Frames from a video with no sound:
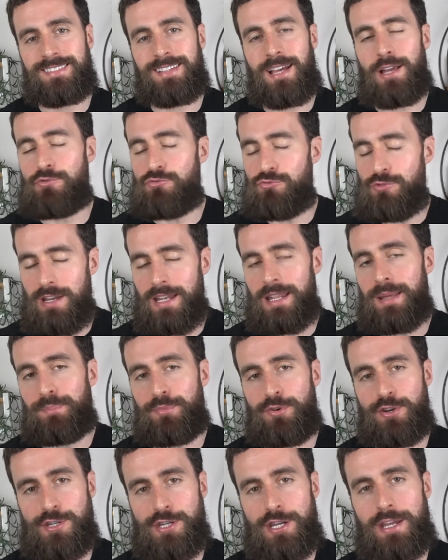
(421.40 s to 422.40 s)
I'd really
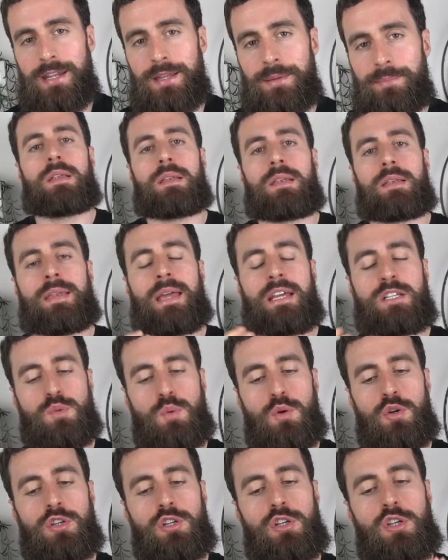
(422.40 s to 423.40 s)
appreciate it. Next,
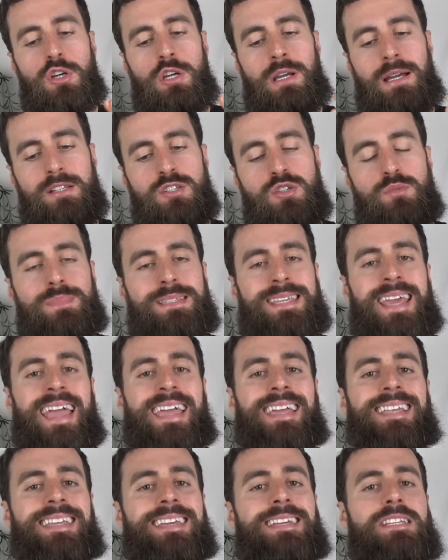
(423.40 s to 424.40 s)
we're going to look at some
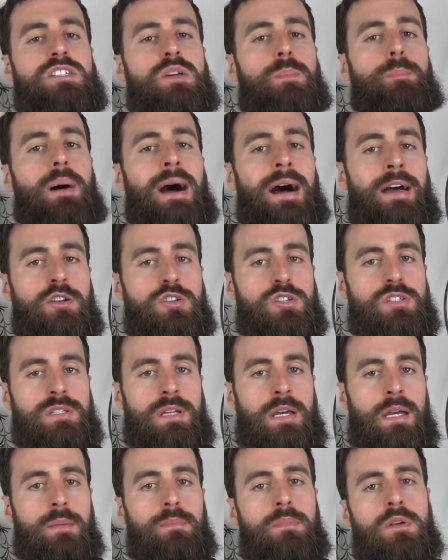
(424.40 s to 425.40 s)
techniques to buy us
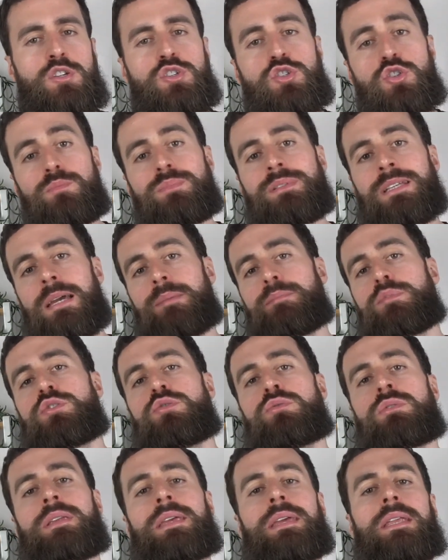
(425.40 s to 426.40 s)
time. Sometimes
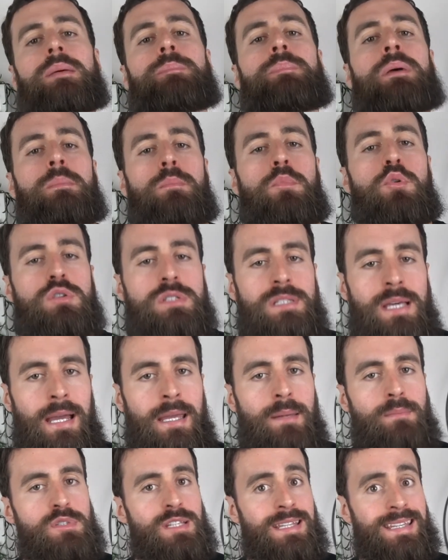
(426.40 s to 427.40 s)
you need a bit more
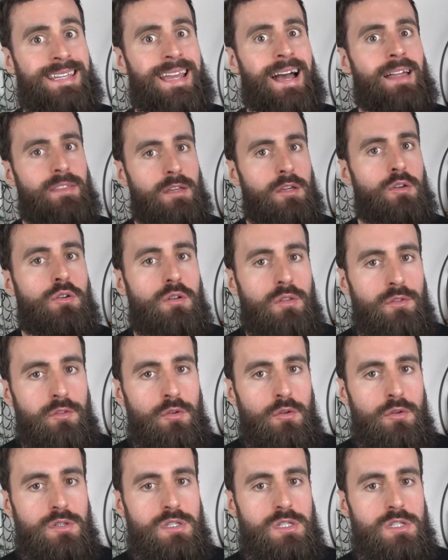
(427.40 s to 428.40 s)
time to gather your
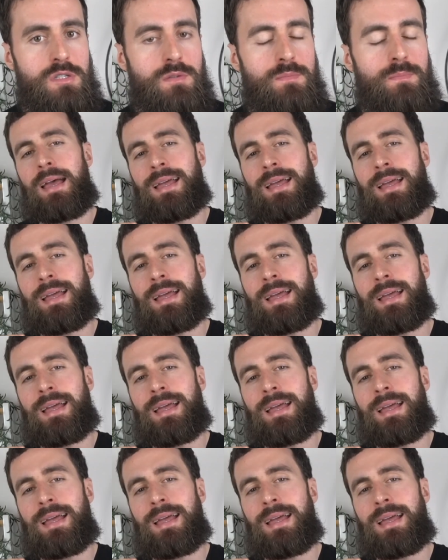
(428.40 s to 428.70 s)
thoughts.